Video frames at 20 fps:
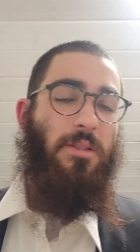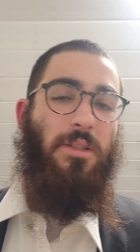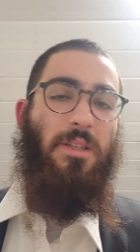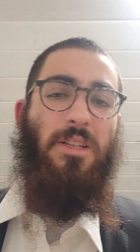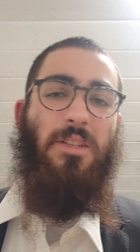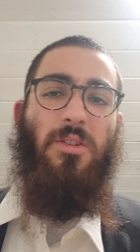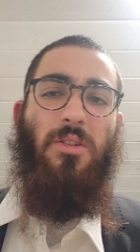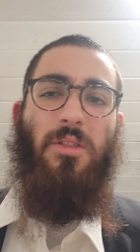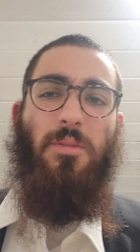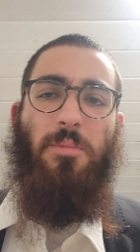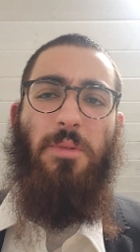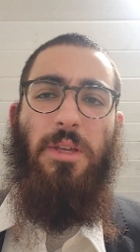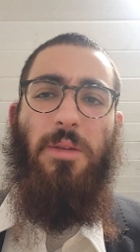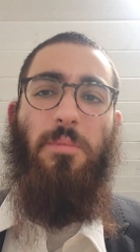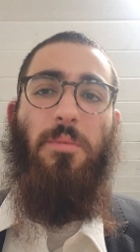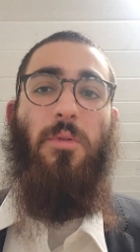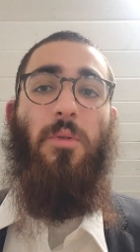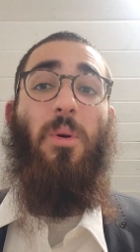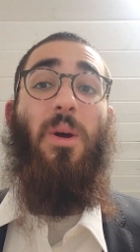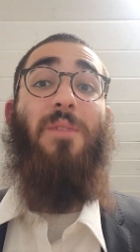These are the
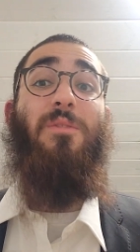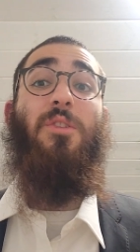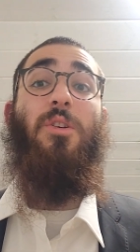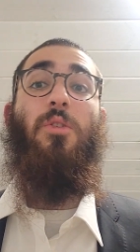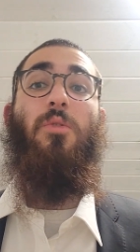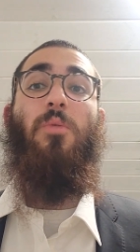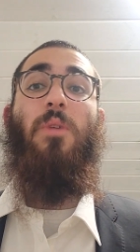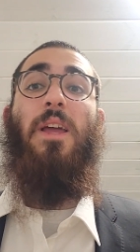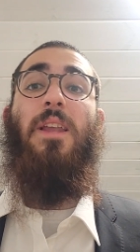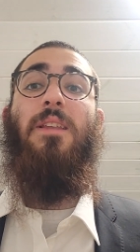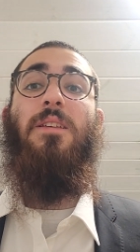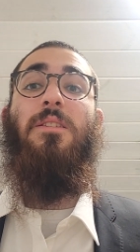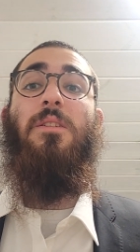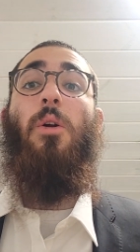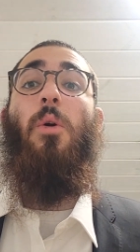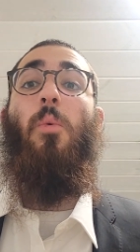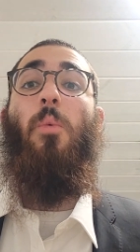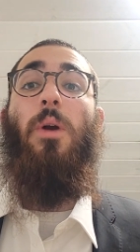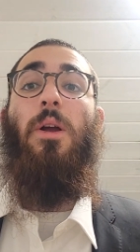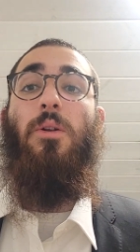people who have the greatest
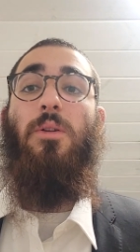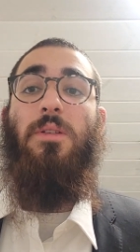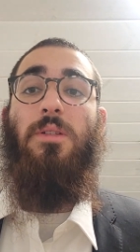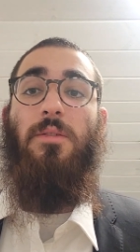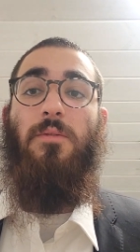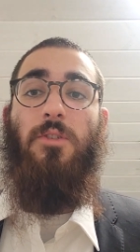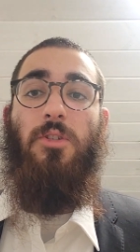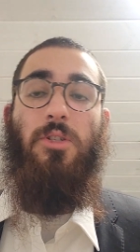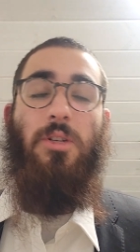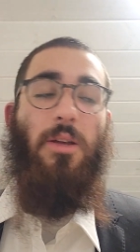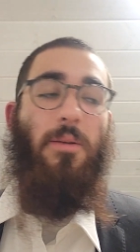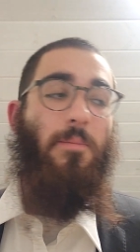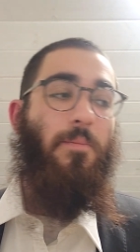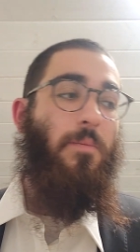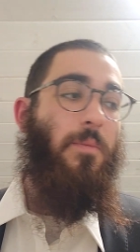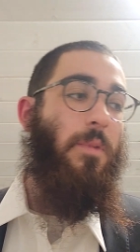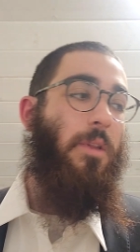awareness of Hashem.